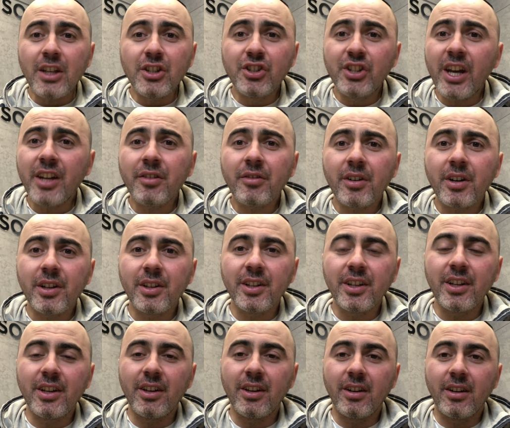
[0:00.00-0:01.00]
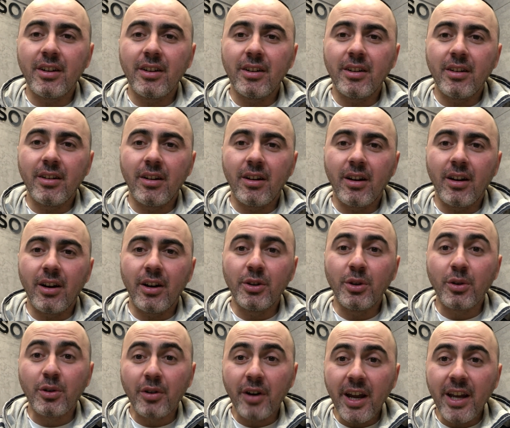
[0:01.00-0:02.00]
generally,
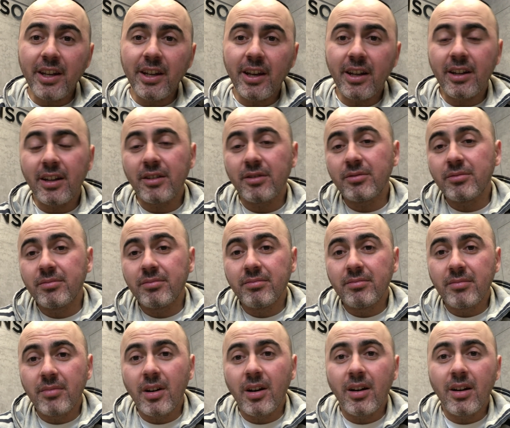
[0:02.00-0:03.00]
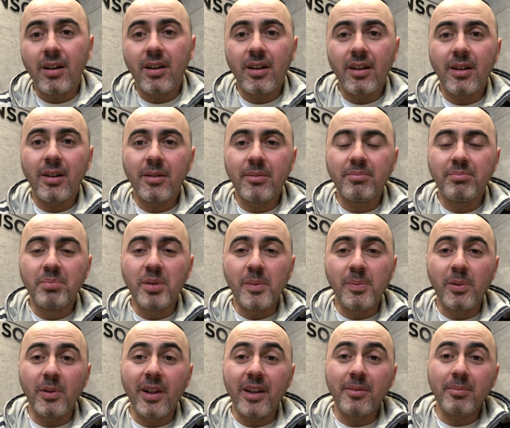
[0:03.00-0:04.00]
Ukrainian
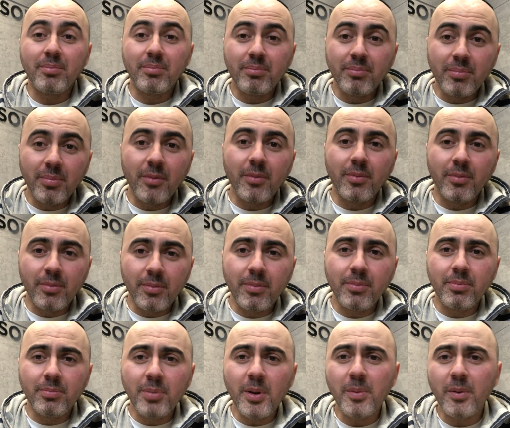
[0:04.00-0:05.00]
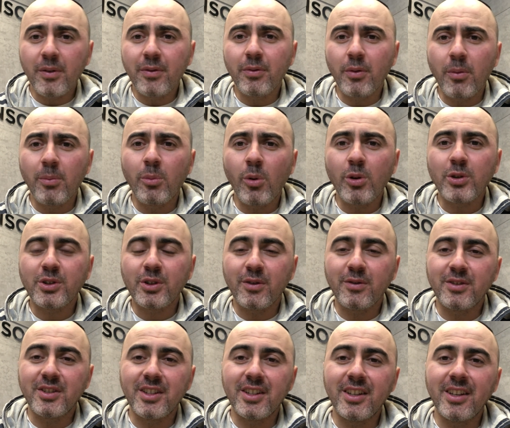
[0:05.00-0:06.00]
people and people from most
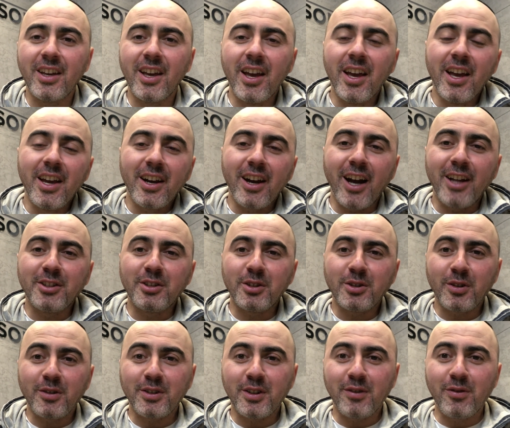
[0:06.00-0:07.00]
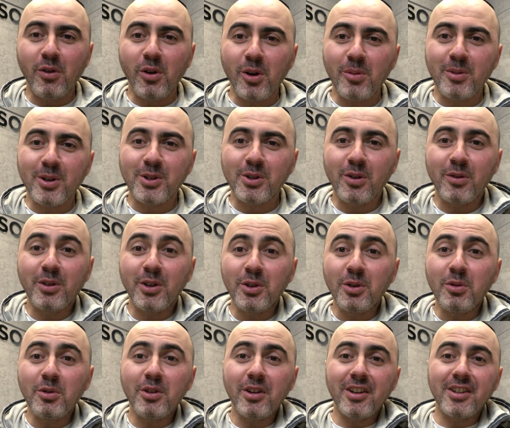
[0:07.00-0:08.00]
of the countries of the former
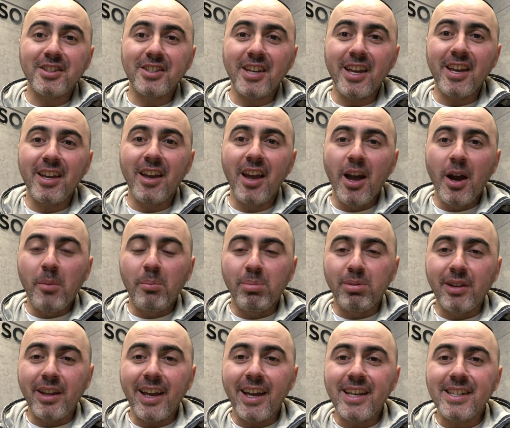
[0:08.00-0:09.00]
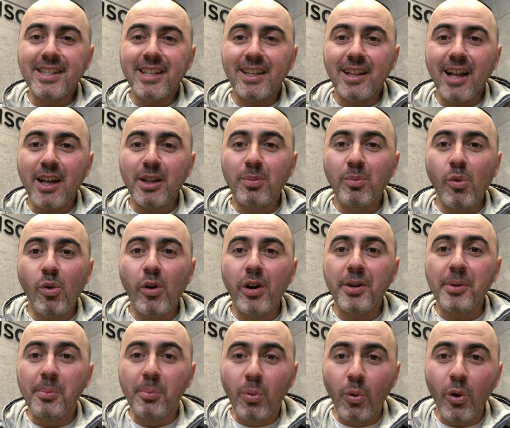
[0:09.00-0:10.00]
Soviet Union, they place a lot more
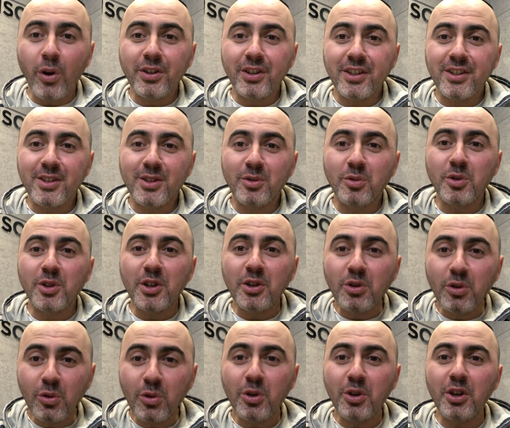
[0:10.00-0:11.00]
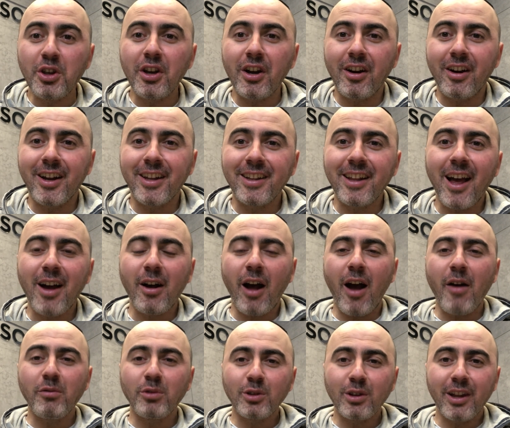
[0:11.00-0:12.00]
importance to the New Year. And now
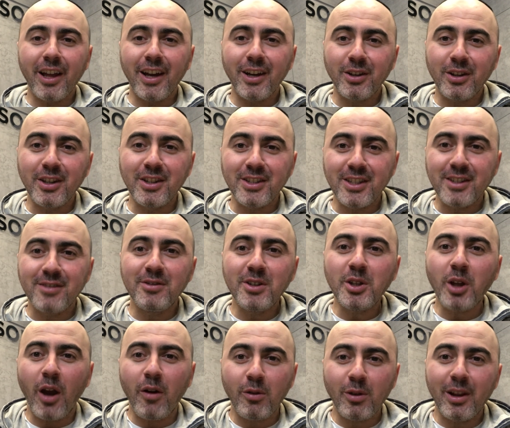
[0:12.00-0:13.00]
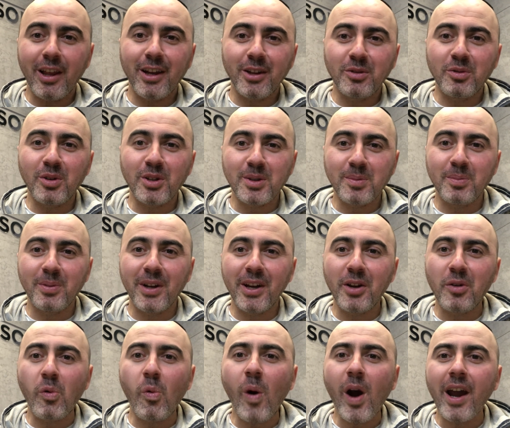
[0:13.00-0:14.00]
I would like, in this video, I would like to
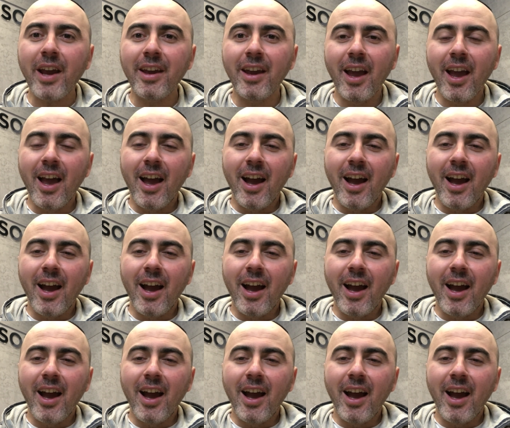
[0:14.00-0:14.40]
explain why.